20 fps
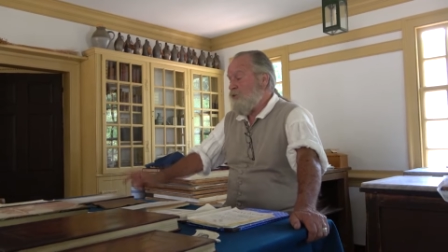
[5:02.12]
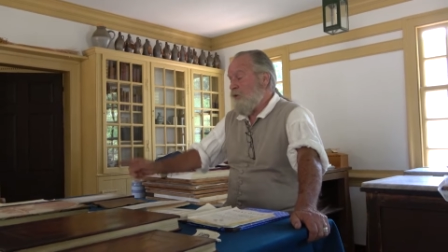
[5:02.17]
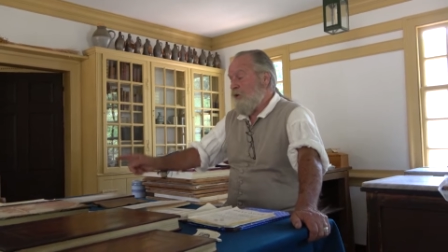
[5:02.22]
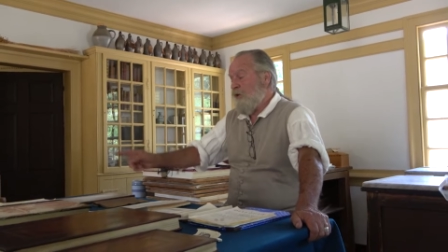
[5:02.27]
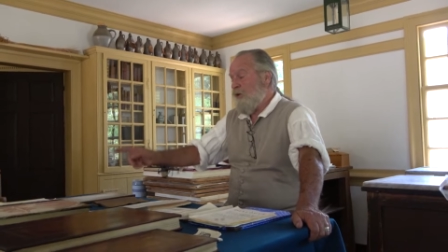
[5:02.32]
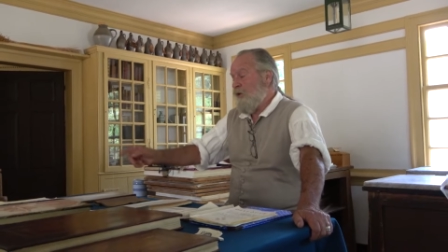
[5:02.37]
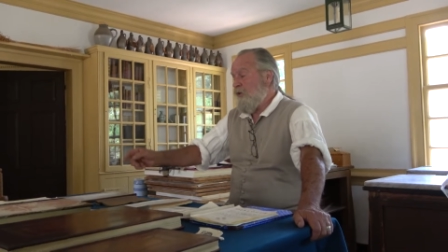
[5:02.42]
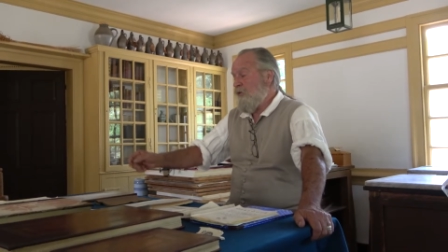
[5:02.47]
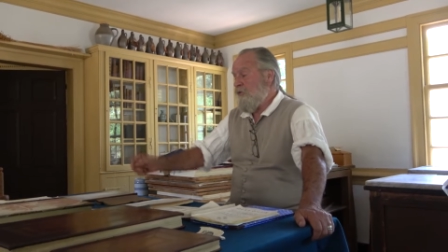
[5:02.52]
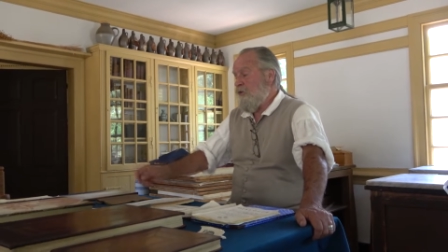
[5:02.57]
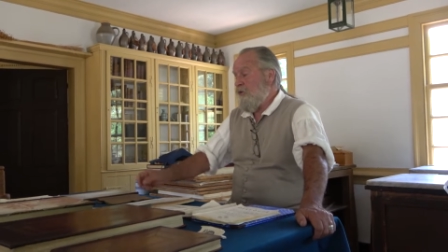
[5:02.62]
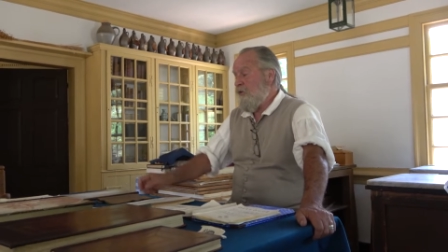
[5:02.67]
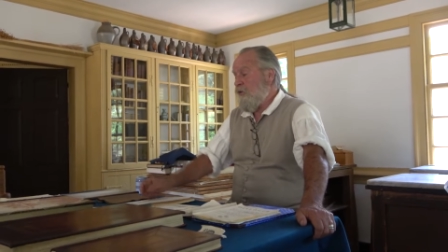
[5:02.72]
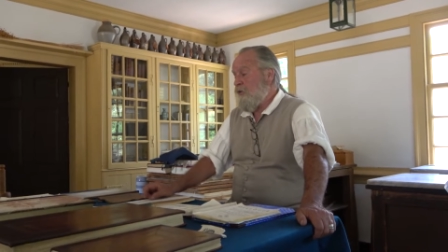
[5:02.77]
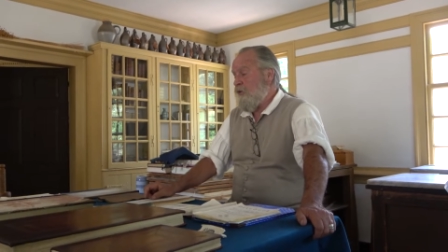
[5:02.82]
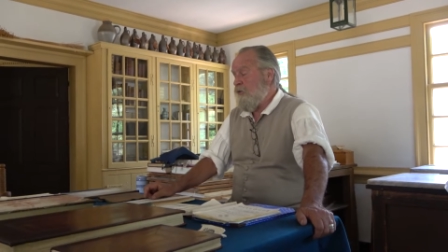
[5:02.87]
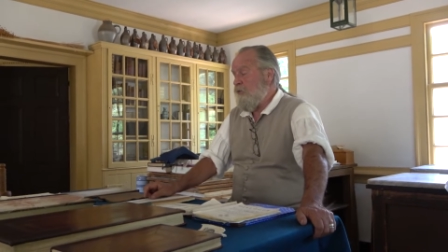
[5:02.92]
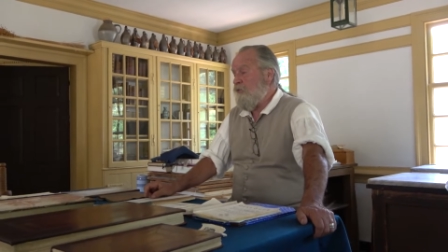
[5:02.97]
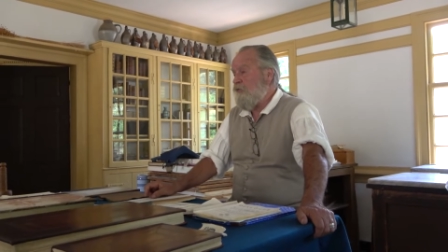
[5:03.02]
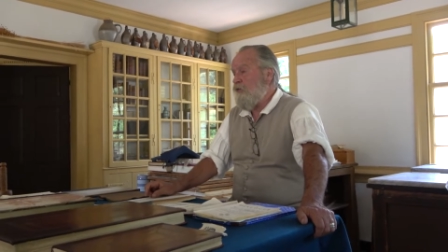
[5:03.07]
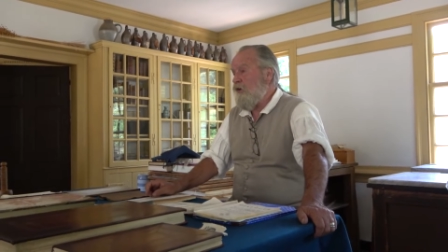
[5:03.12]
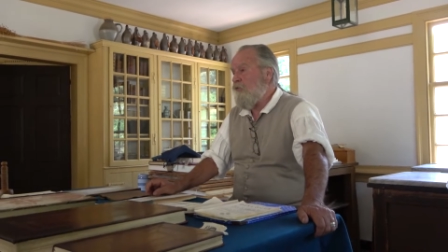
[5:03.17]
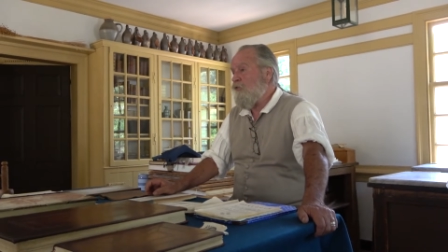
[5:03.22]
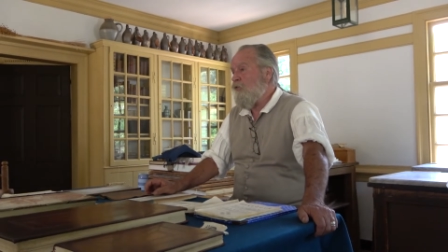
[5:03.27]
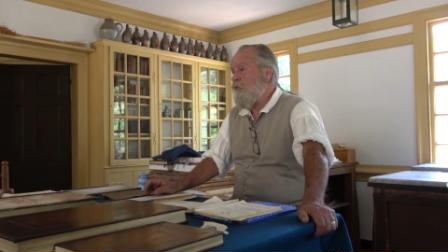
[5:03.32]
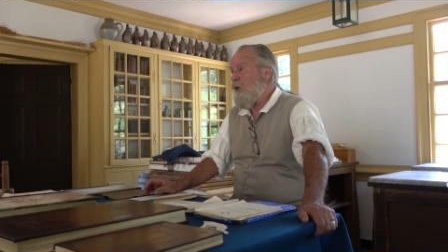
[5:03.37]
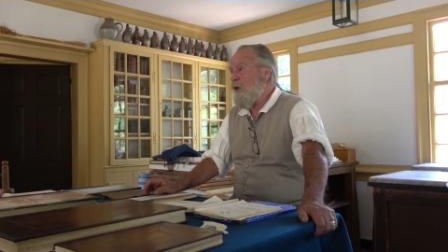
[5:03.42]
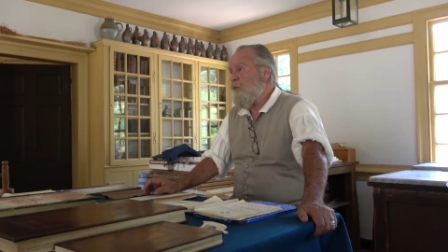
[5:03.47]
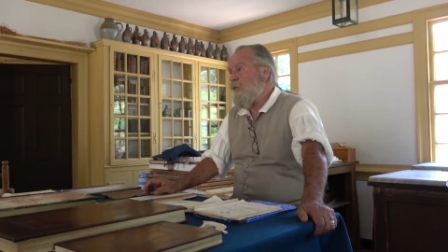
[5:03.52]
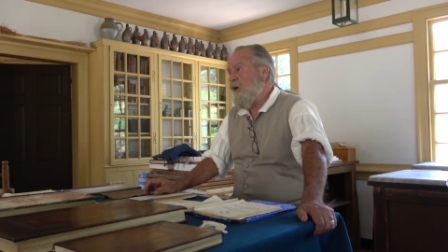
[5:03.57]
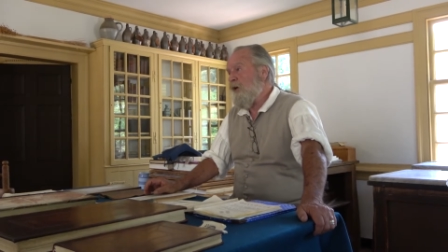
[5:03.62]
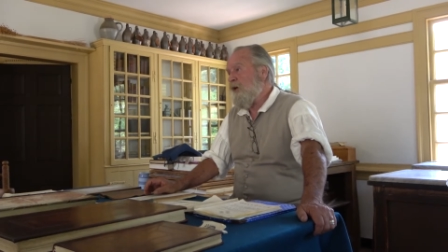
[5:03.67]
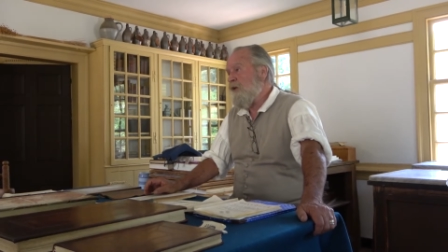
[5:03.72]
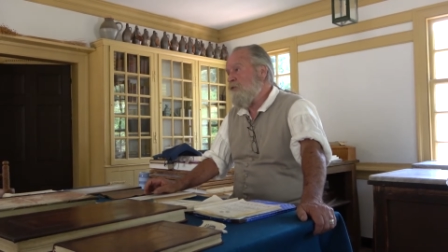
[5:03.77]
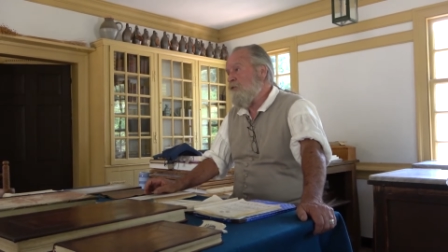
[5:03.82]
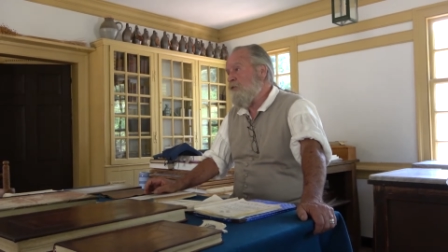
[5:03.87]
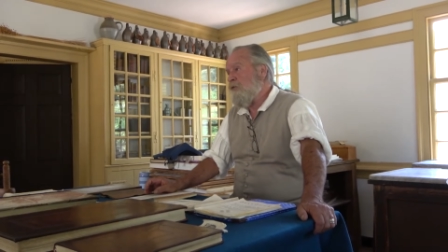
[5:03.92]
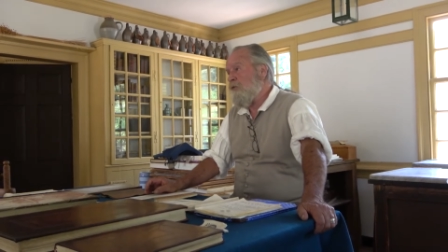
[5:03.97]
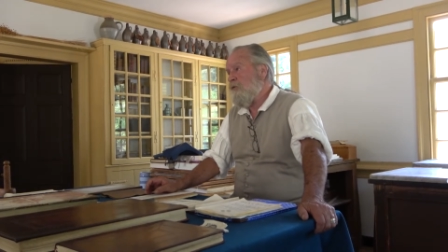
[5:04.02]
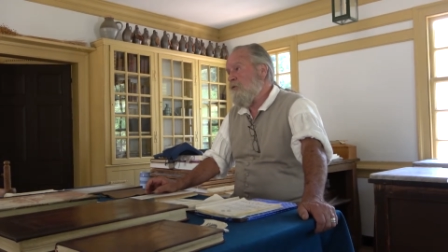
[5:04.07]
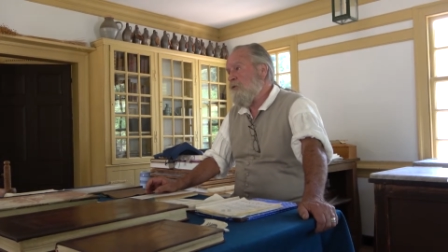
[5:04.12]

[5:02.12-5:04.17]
really easy to do. Have you ever made paste?